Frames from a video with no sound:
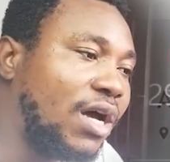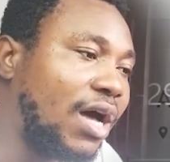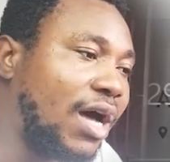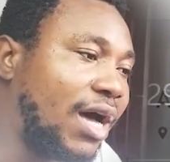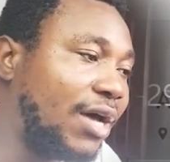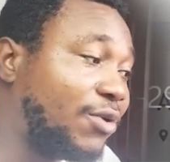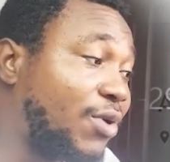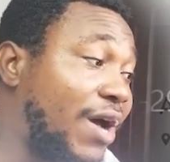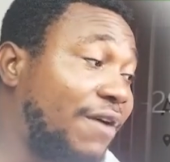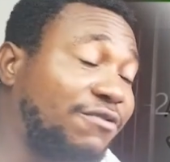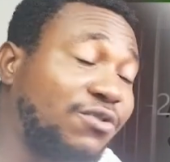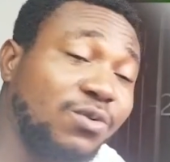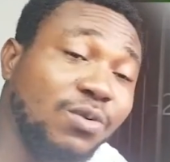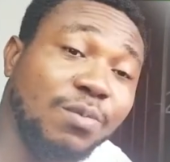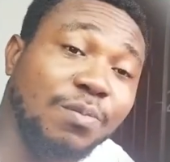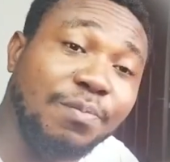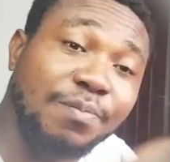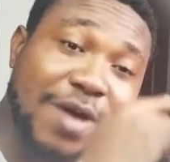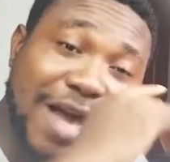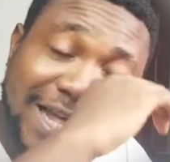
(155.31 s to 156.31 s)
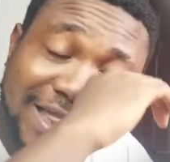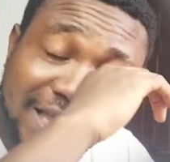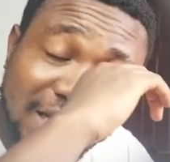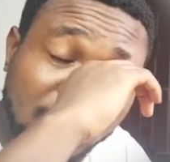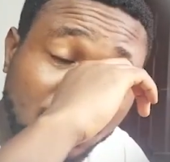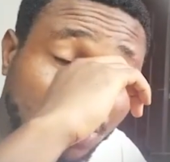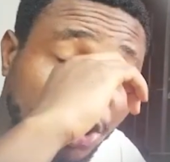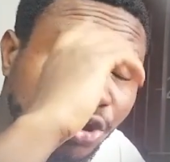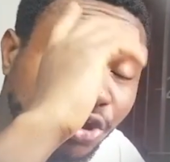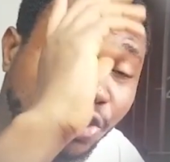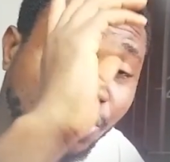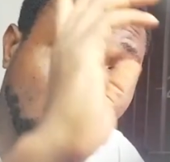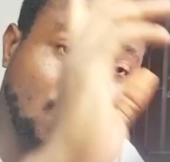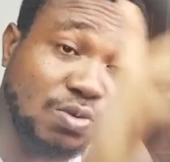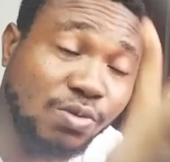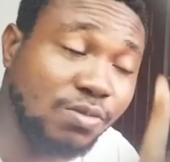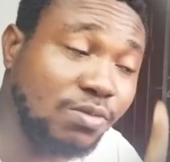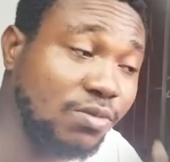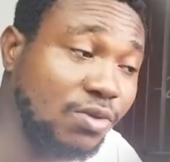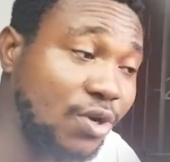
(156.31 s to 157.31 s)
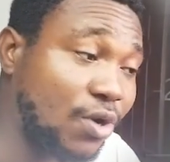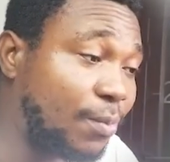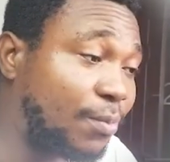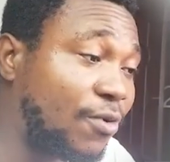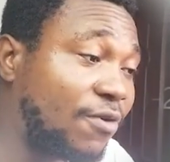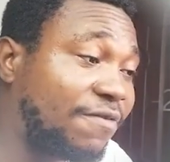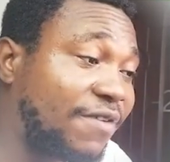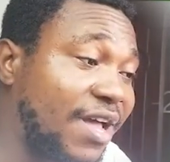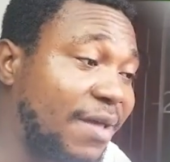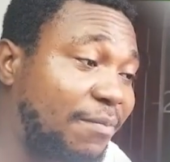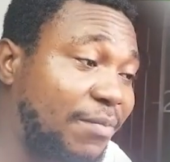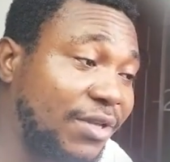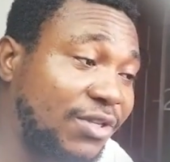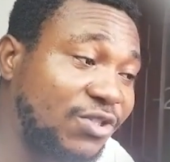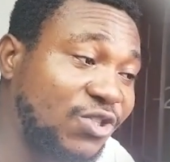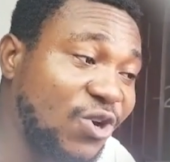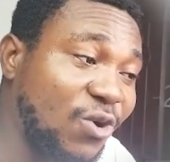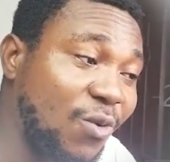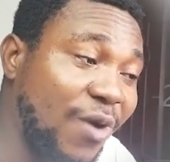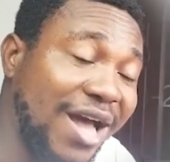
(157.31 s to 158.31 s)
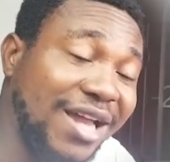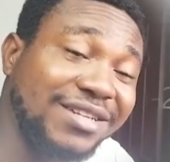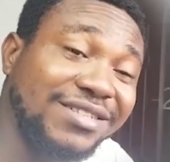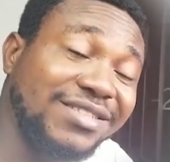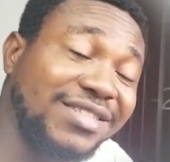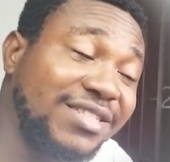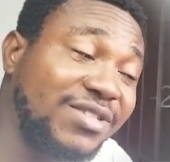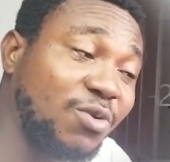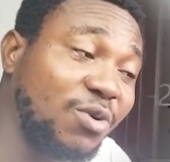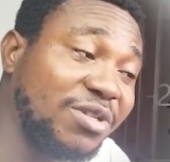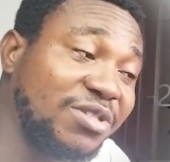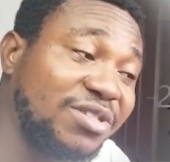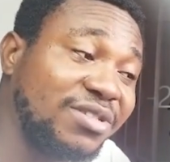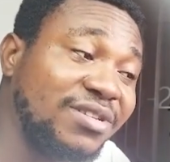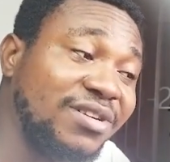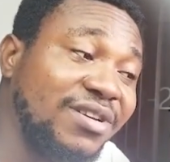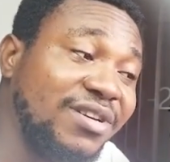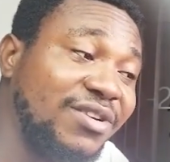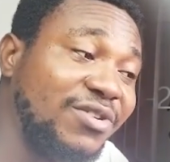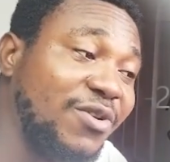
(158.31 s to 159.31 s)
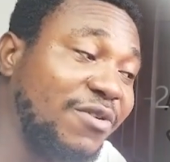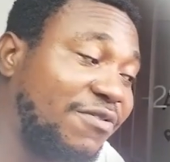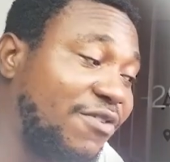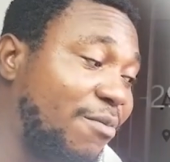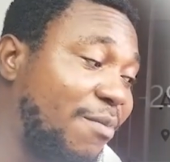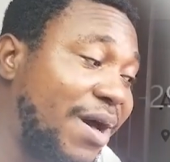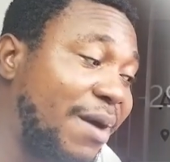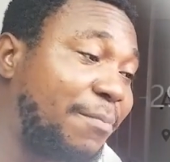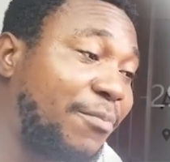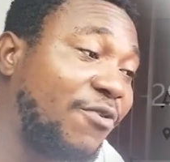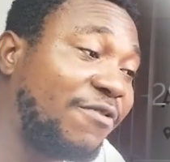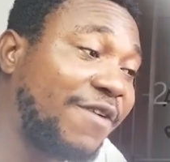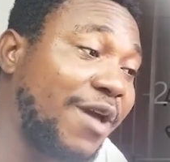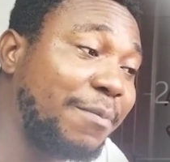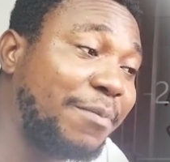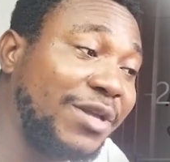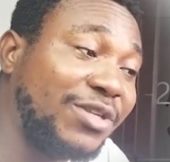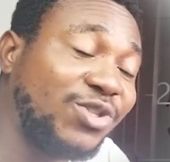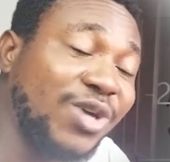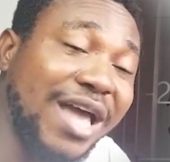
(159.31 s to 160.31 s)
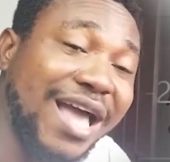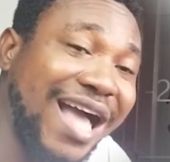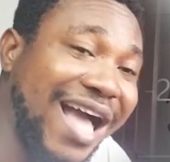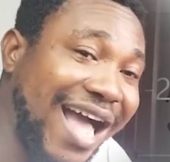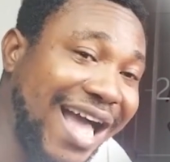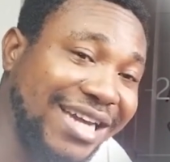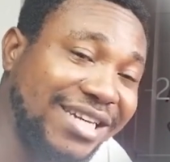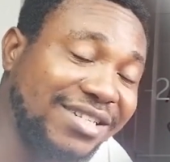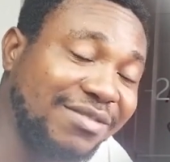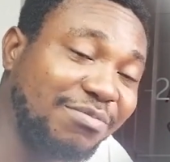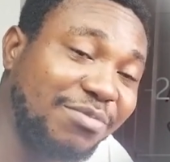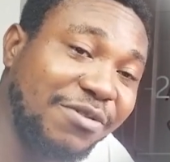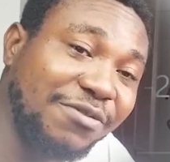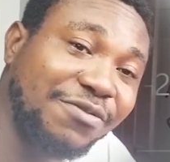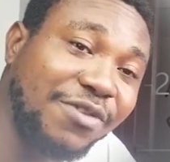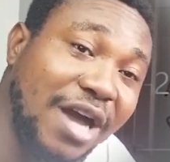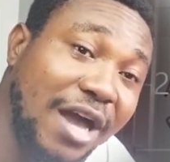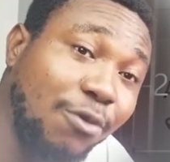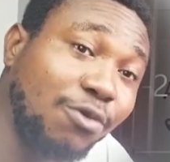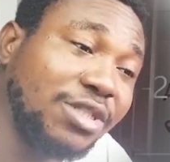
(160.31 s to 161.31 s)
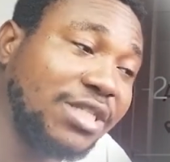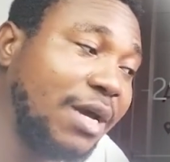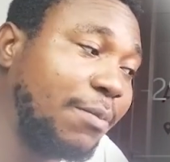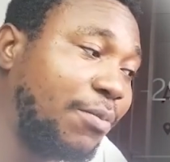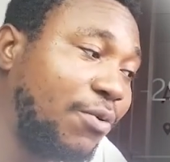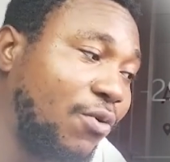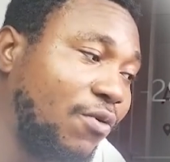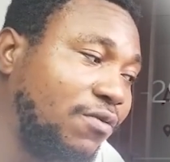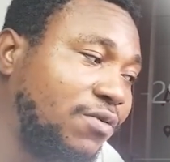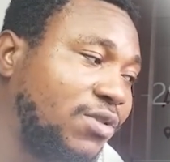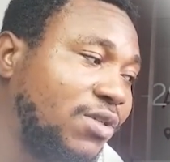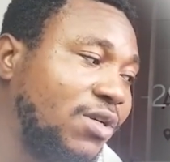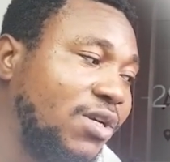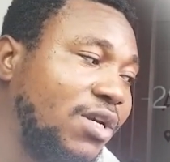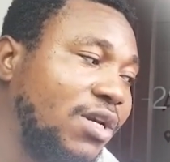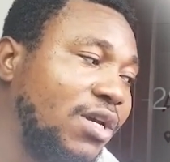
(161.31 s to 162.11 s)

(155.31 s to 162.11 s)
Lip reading: You have to pay attention to your profile picture. One, this was former profile picture I had before I was approved.